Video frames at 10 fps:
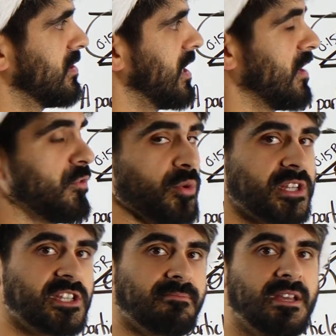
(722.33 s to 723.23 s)
If you want to
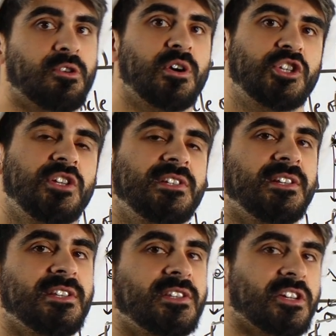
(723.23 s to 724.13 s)
submit questions
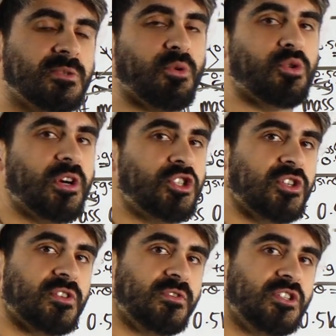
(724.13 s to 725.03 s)
and discuss more
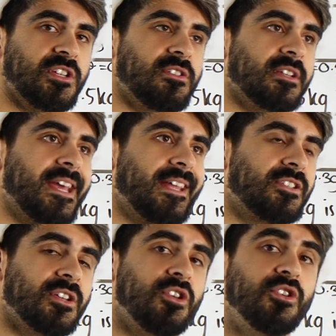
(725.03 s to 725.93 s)
questions, obviously you can head
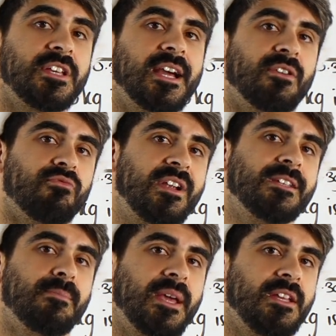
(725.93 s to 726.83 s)
to Loongang
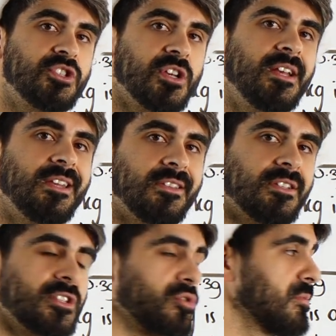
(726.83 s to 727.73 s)
Reddit page in the
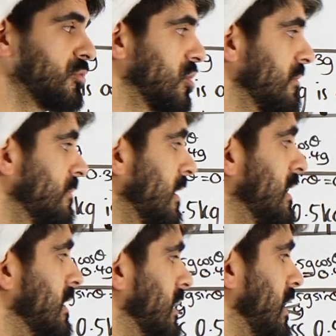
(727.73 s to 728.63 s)
description.
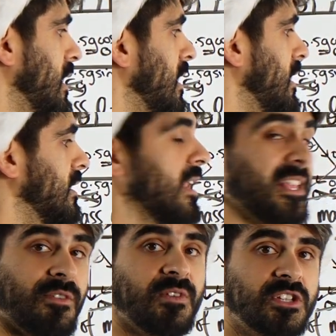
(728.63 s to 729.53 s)
Like
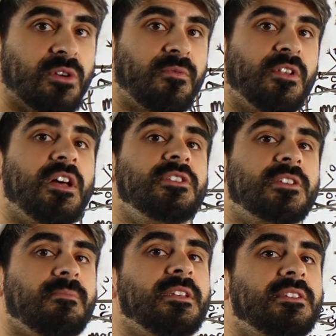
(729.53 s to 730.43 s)
the video if you learned
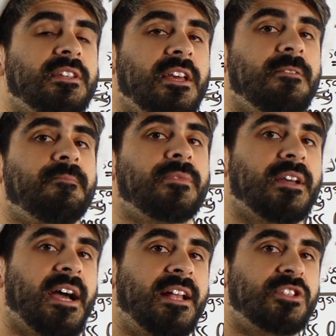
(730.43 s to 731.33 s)
something today
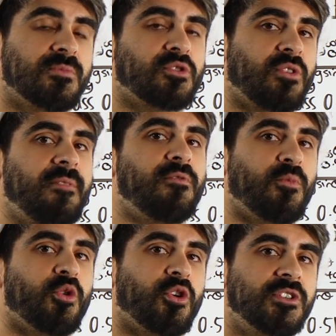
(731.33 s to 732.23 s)
and subscribe for
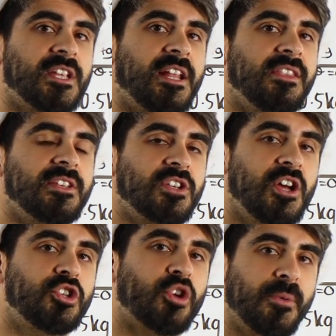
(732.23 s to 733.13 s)
more content like this.
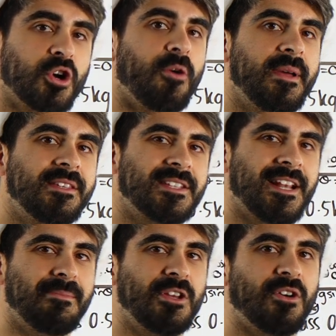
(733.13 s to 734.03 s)
Drop a comment to
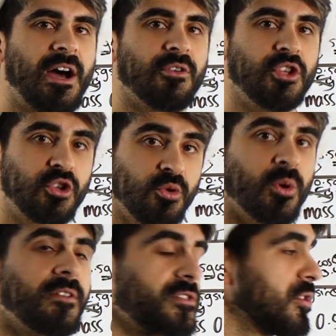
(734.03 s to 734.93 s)
let me know how you
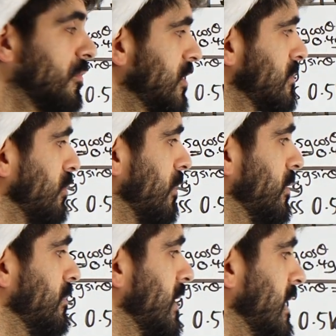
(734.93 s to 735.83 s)
would have solved this
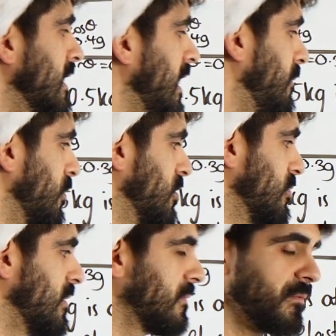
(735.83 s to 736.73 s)
problem if you are
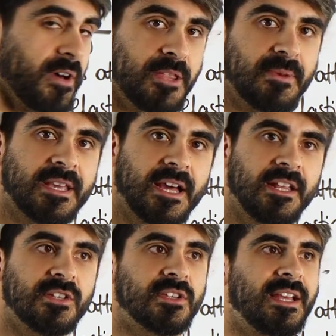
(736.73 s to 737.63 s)
doing further
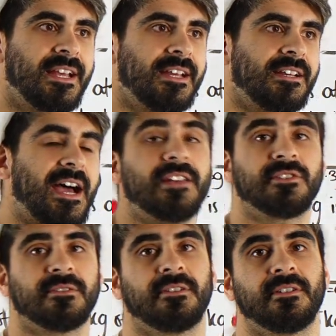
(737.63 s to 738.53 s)
mechanics. And
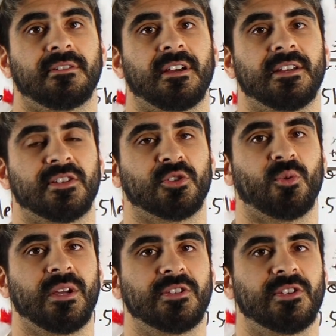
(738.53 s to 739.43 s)
guys, as
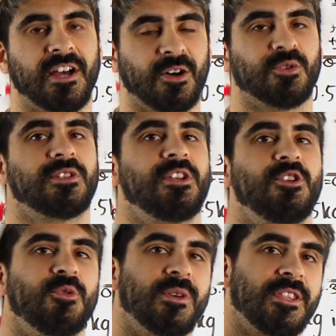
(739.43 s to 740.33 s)
always, I'll see
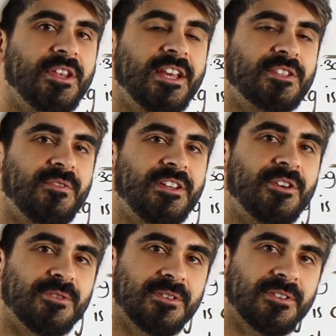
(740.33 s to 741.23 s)
you in the next video.